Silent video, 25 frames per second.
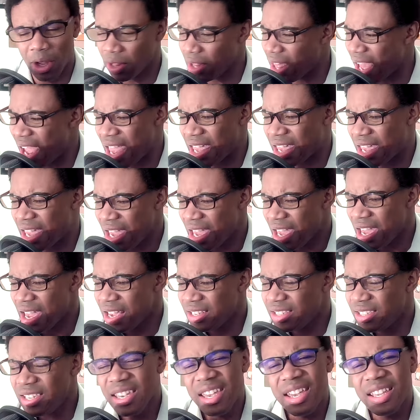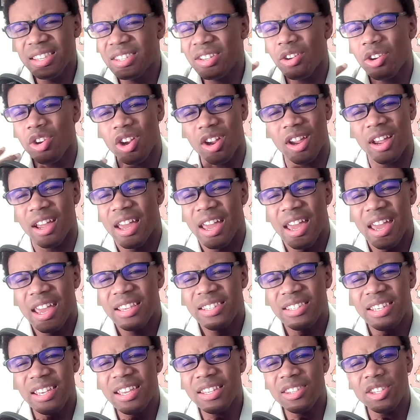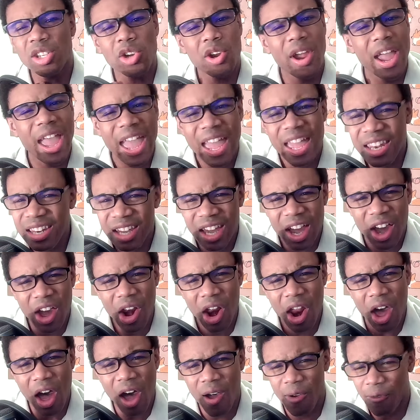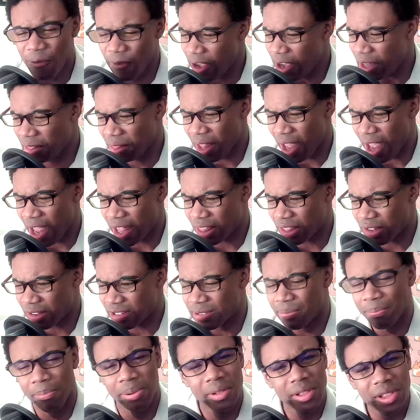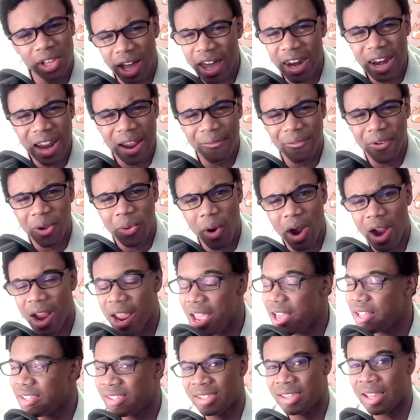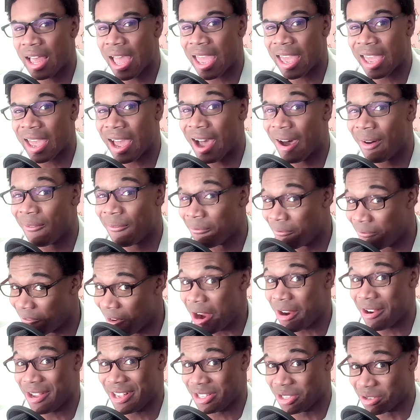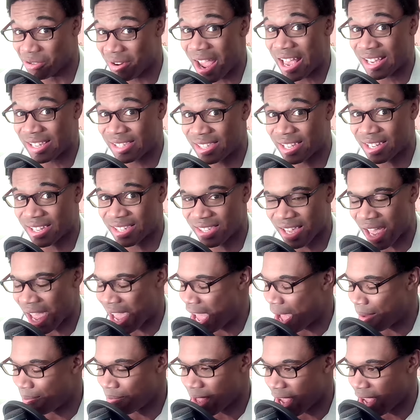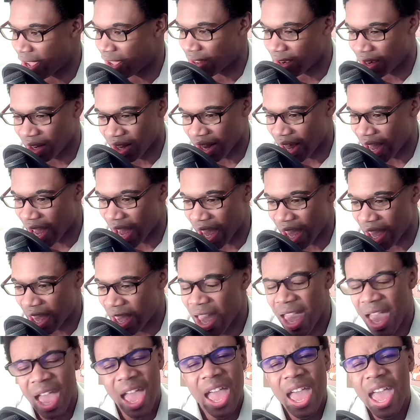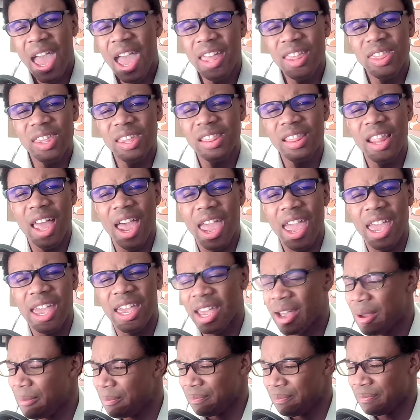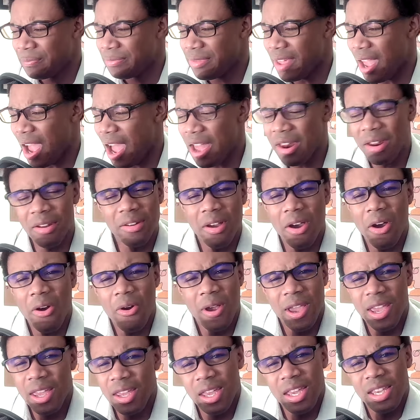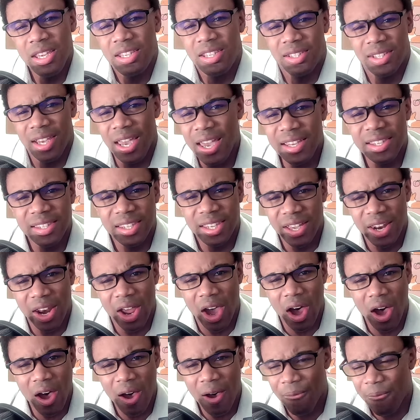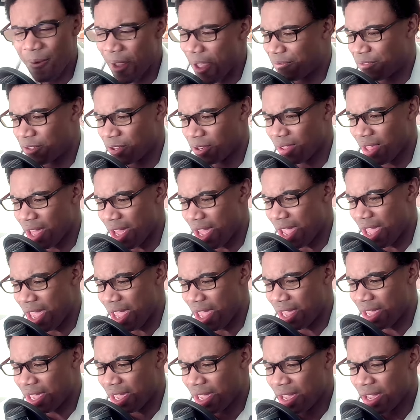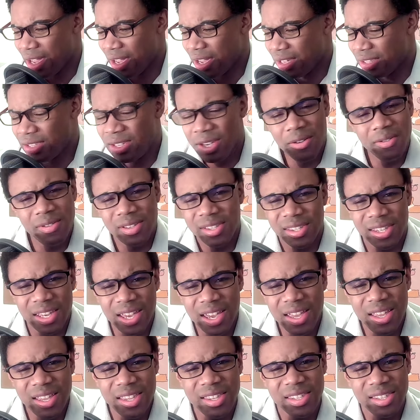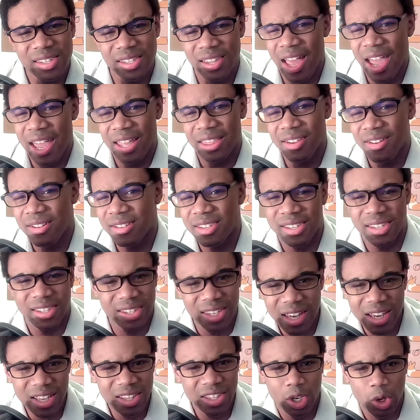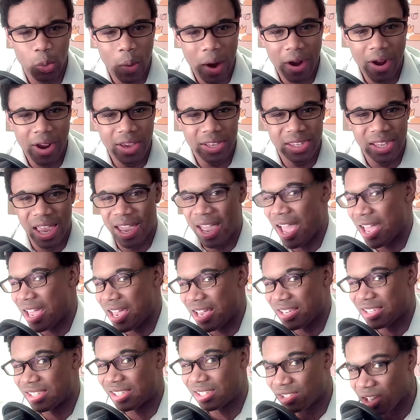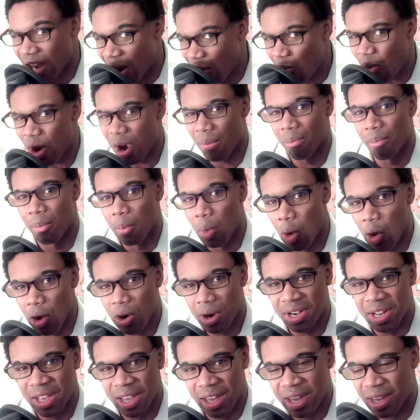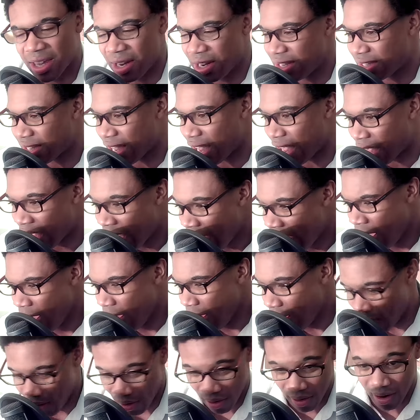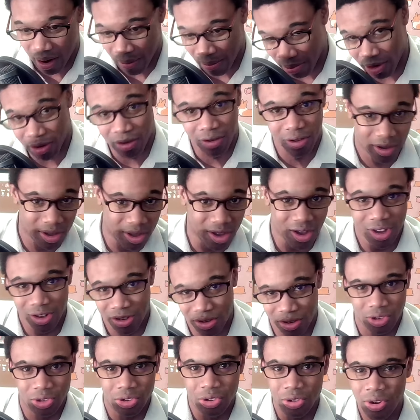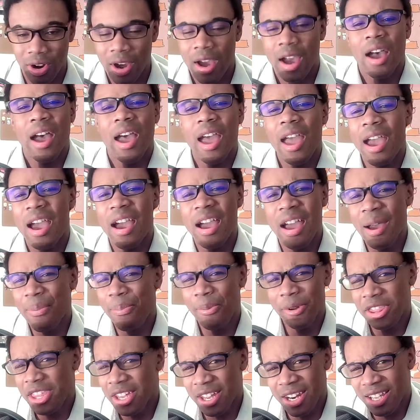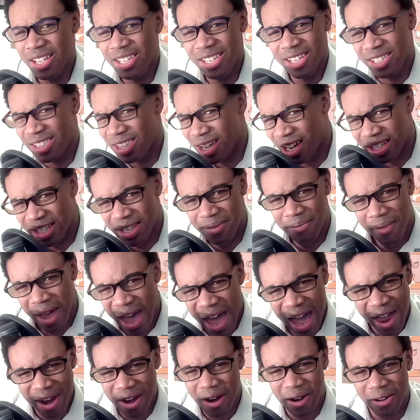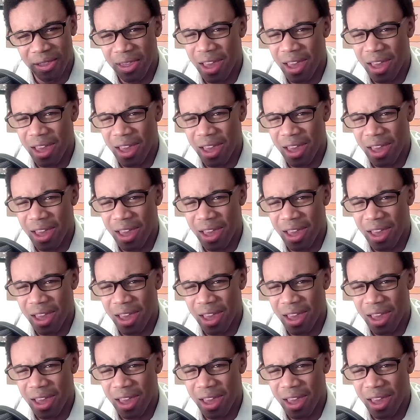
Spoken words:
Like, she gets her head cut off, and like, there's blood everywhere. It's like a very drastic sight, I'm not gonna lie. And then like, I don't know, he shakes it off after like two scenes. Like, there's a scene to where he's like, I guess, somewhat mourning, and he's like, oh, I'm gonna get you. But then it just doesn't matter.